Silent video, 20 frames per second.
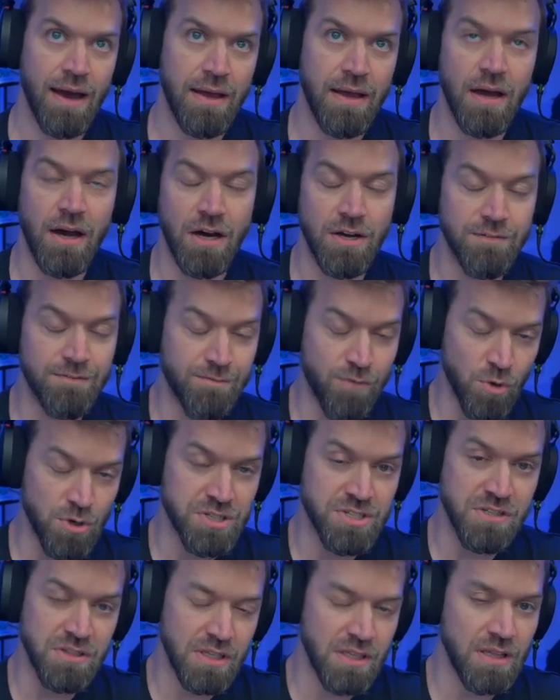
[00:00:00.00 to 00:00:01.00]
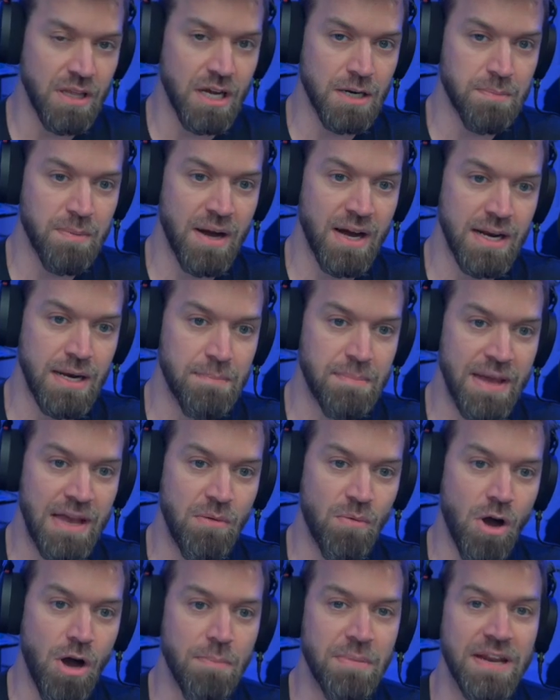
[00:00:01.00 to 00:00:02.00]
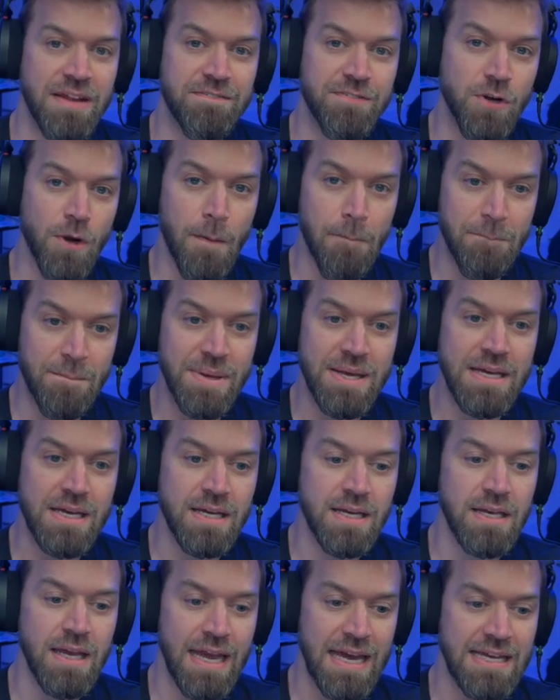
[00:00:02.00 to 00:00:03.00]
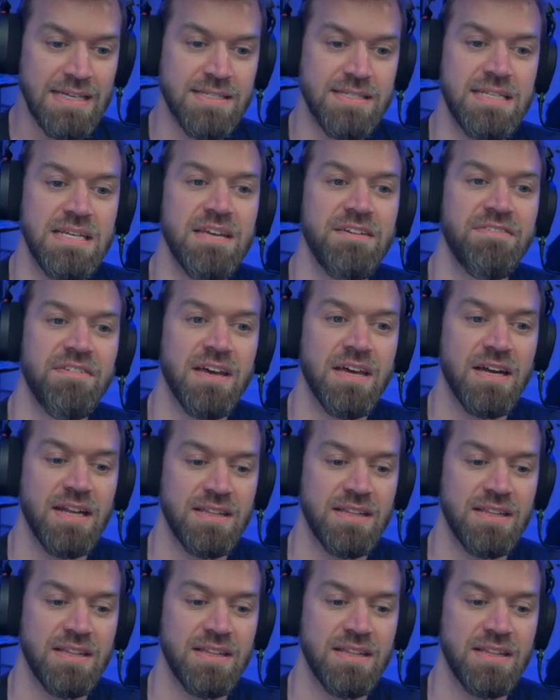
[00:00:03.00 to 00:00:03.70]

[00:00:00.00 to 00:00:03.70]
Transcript: unfortunately locked behind a paywall, but if you're a big SD fan,